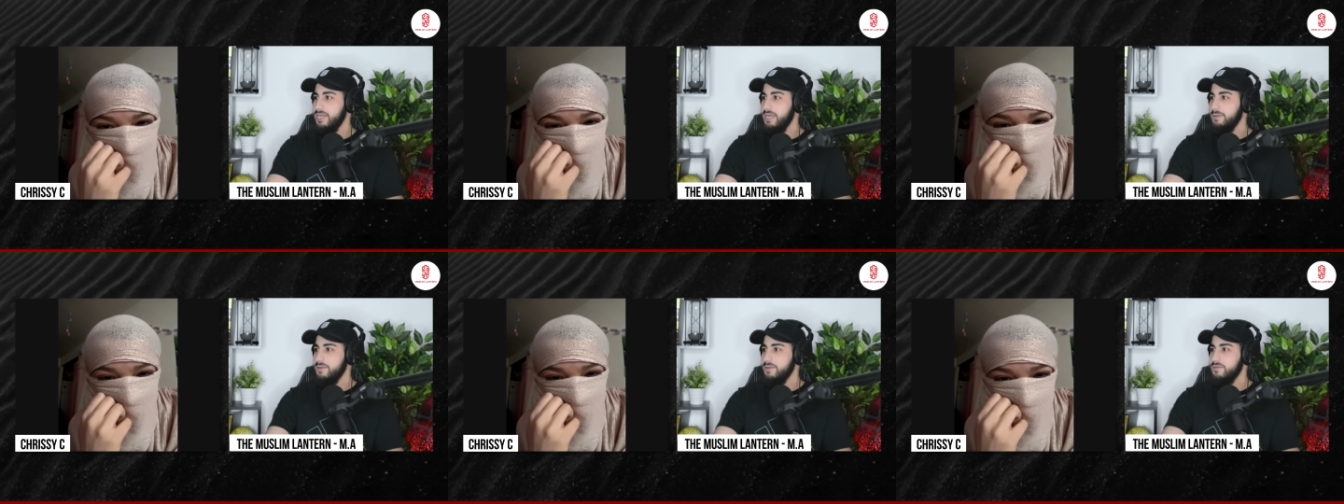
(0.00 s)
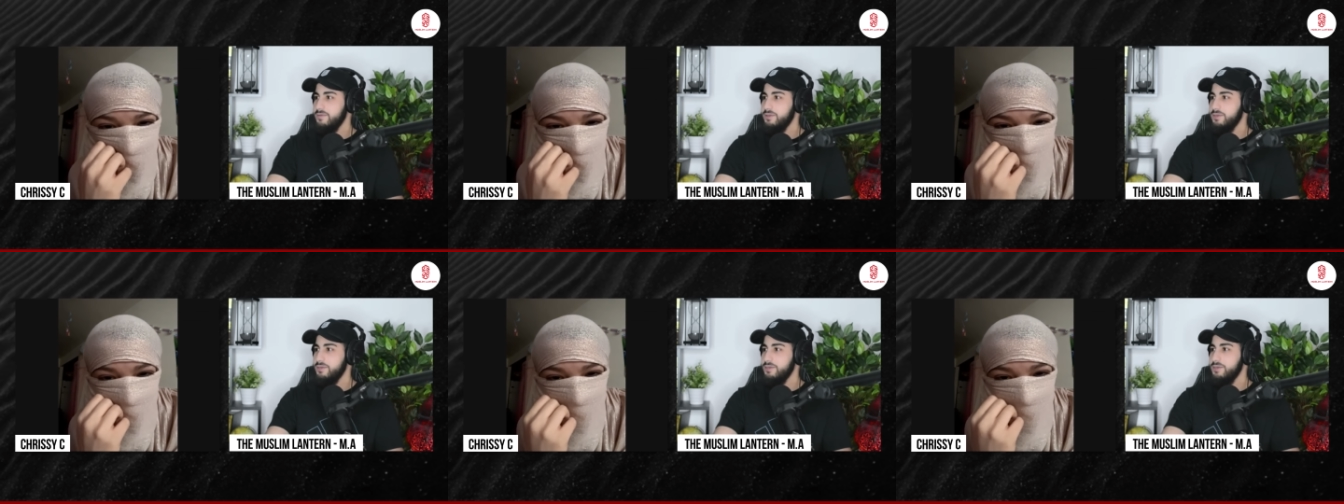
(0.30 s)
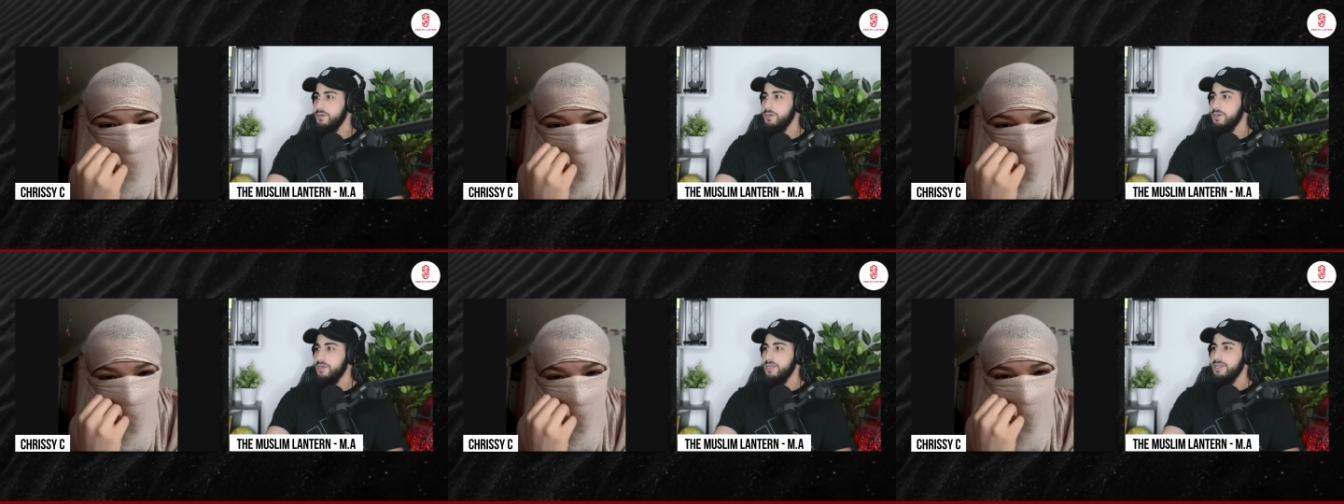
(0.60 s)
happy for you you
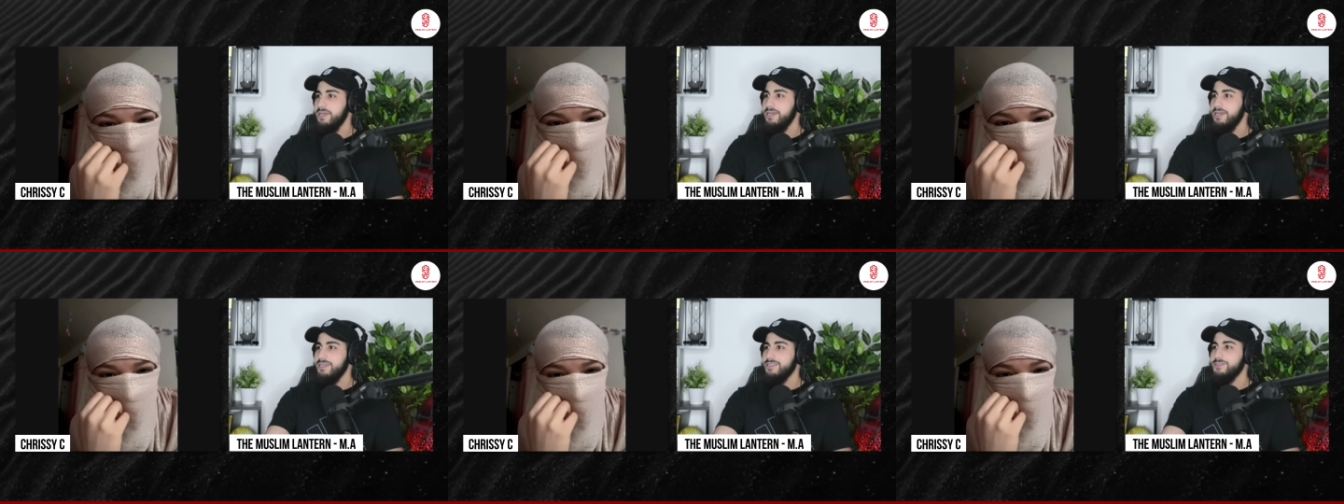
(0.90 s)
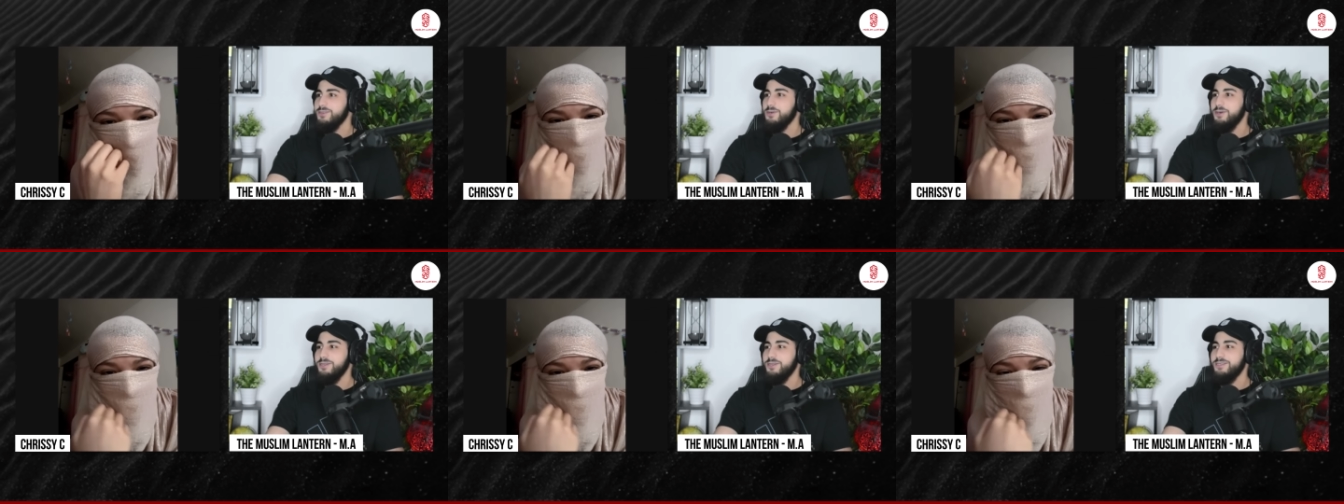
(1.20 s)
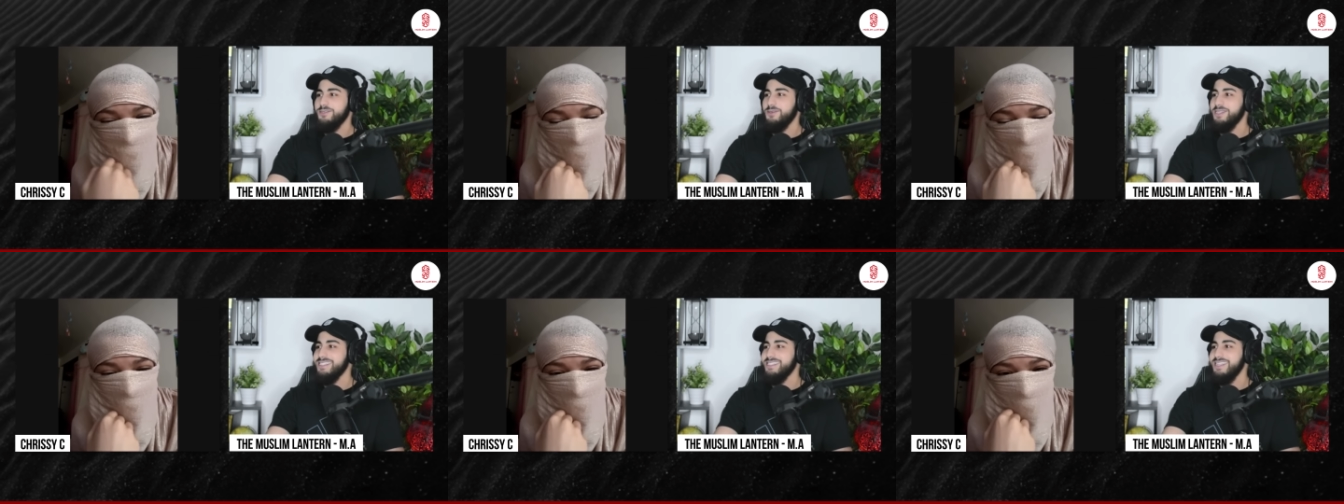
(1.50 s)
know so,
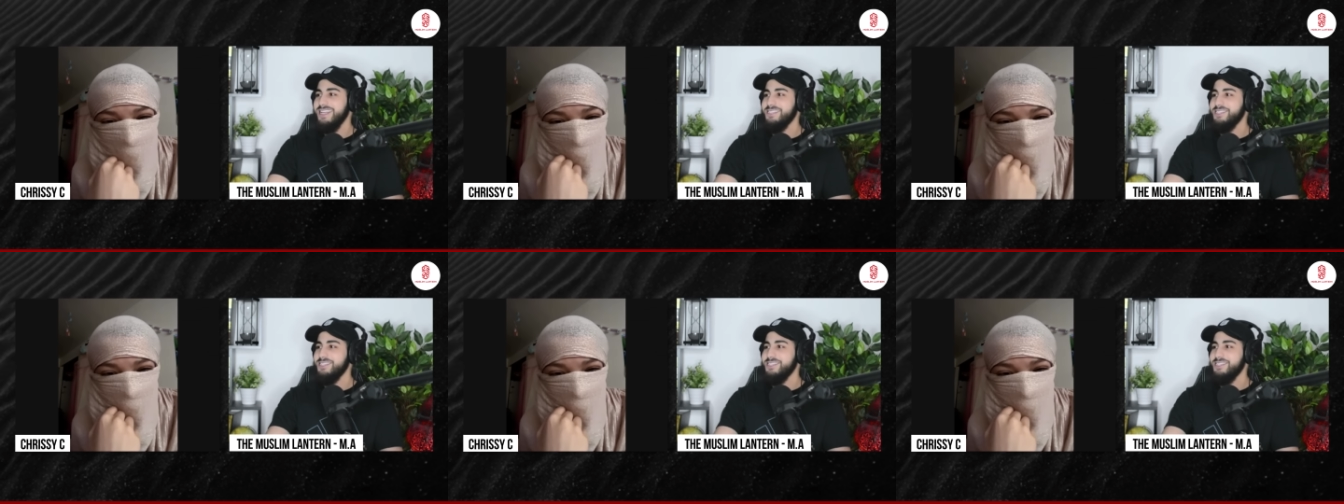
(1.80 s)
so it's not just